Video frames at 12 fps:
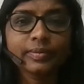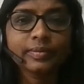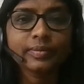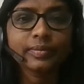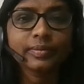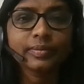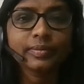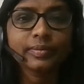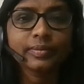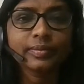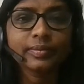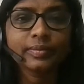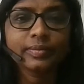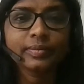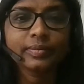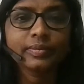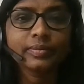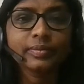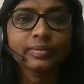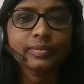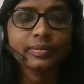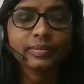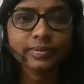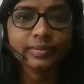
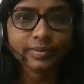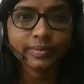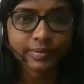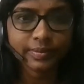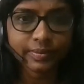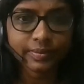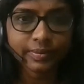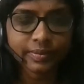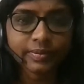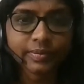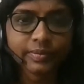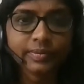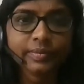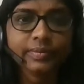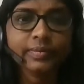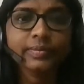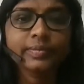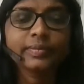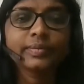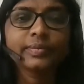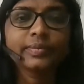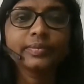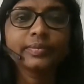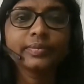
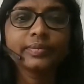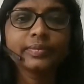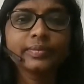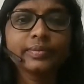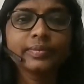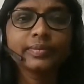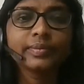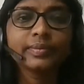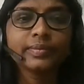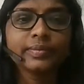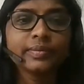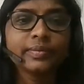(no one is talking)